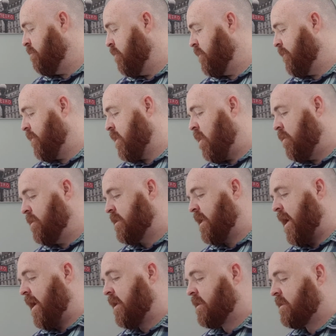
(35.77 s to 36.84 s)
But for
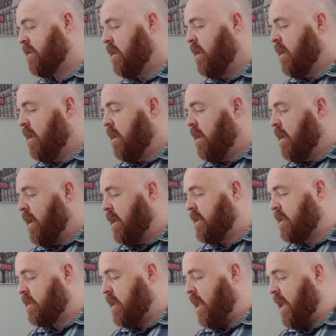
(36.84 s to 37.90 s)
context, it
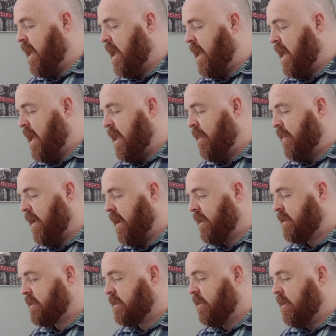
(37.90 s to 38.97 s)
is clear here
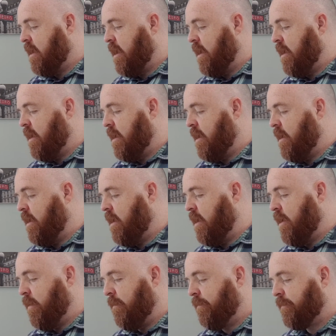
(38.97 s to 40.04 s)
that
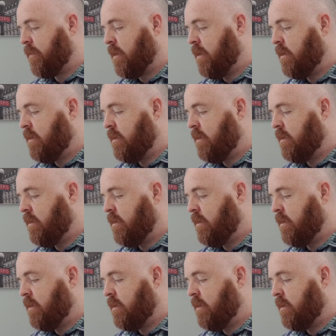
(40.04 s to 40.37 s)
um,